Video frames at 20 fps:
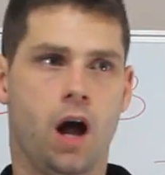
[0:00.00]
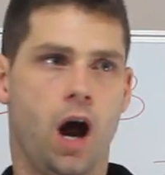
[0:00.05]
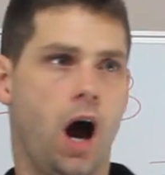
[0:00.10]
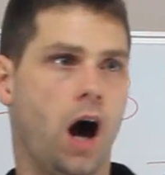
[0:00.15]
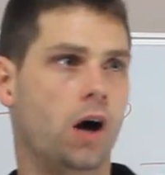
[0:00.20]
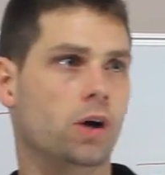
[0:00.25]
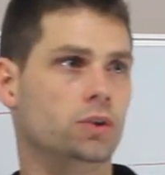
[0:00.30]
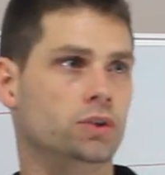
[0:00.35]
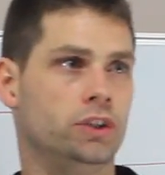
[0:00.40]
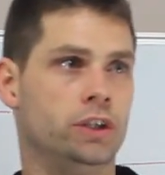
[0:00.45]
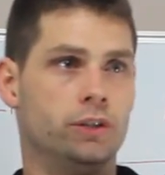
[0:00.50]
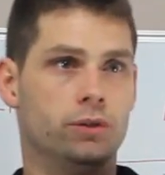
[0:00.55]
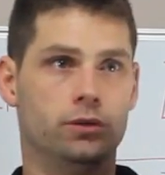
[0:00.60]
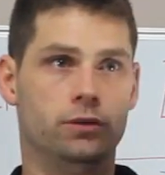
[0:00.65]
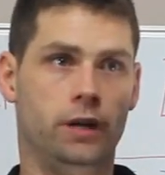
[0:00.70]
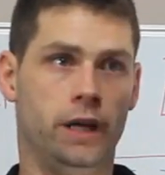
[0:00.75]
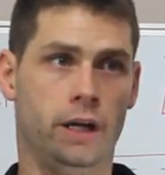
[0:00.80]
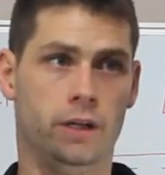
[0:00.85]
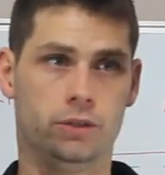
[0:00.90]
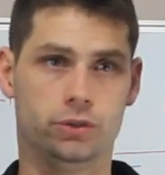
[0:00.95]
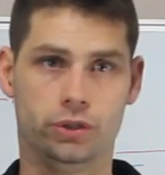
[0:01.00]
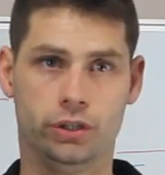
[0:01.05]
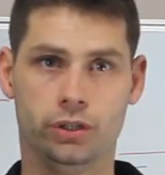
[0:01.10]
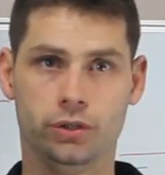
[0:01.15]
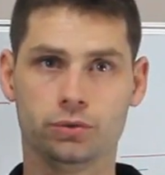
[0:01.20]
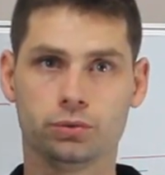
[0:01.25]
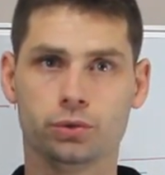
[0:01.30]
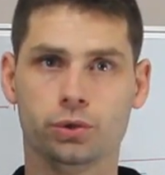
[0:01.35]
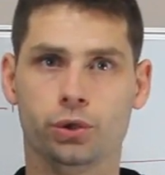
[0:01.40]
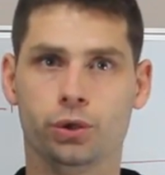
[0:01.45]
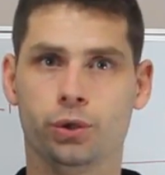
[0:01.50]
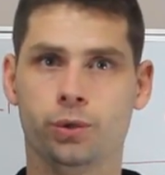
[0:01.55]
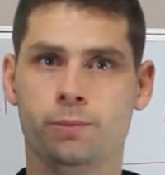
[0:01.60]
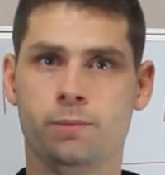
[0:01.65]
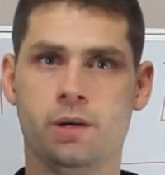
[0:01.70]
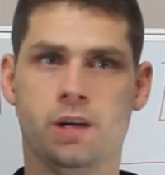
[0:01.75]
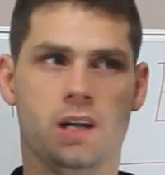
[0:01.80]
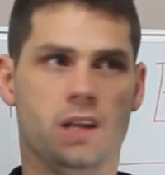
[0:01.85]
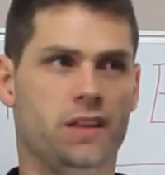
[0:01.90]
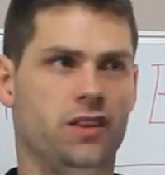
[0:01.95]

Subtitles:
I was in a room.